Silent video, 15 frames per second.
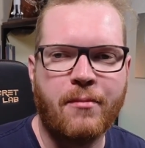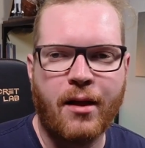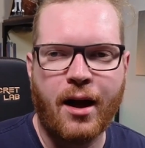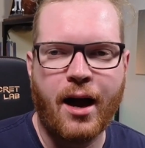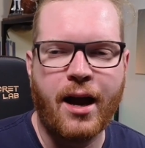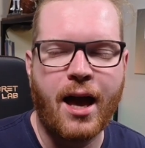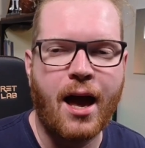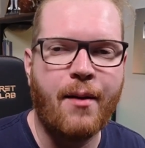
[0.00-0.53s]

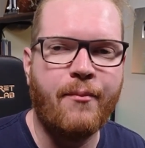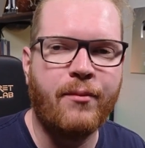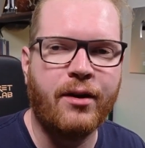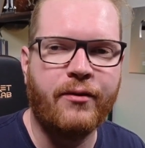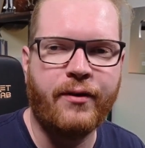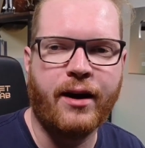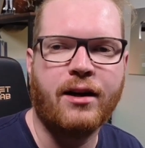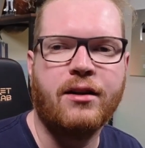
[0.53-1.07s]
I am, in
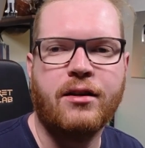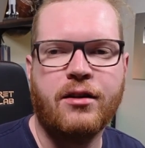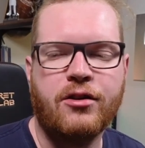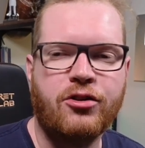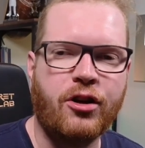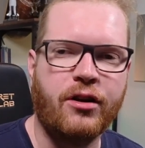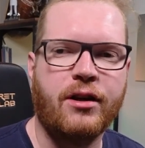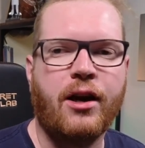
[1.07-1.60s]
fact,
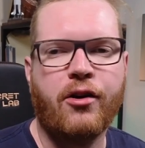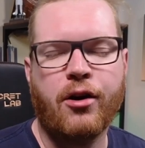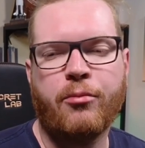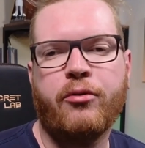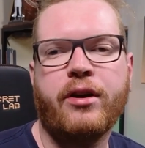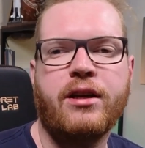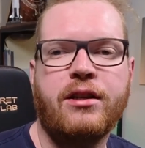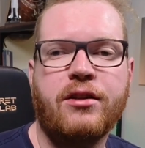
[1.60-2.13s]
shutting down
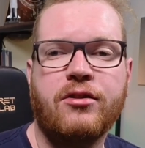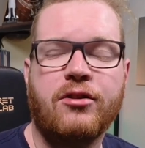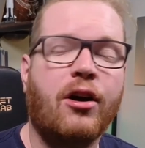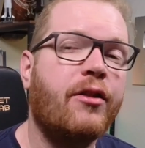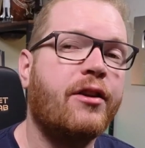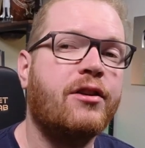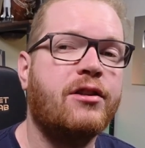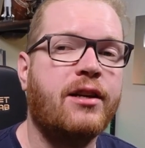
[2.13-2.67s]
operations on
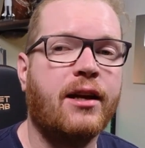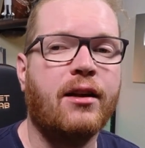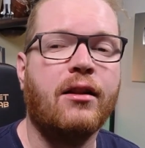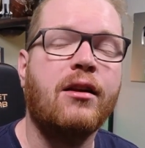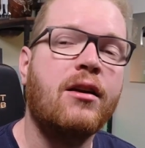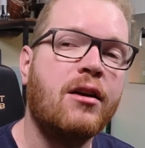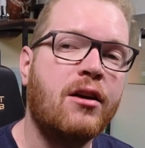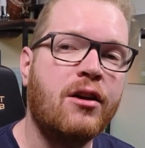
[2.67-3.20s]
this channel
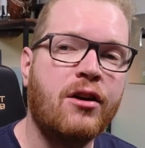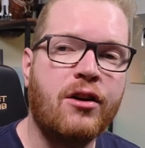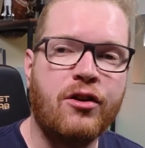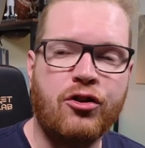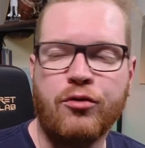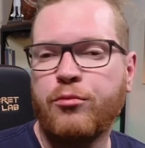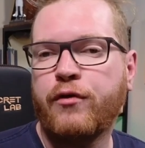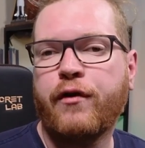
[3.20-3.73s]

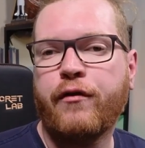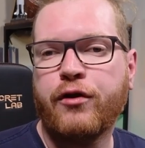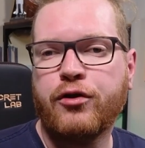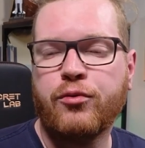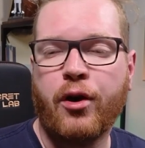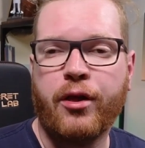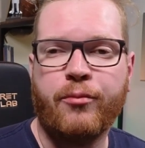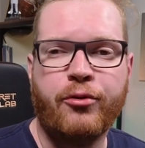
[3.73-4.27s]
to move over
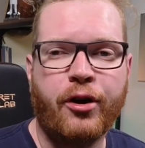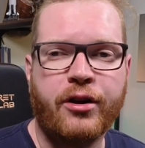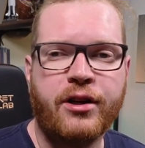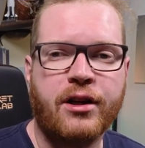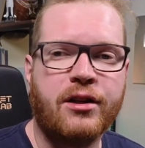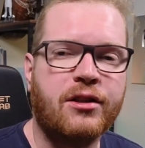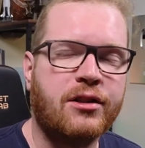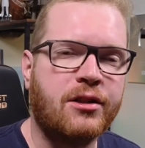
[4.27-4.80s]
to other
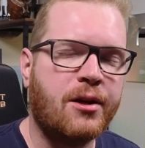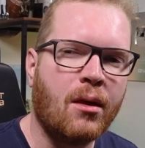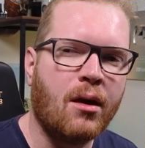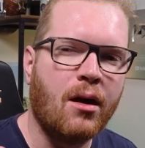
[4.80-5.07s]
projects.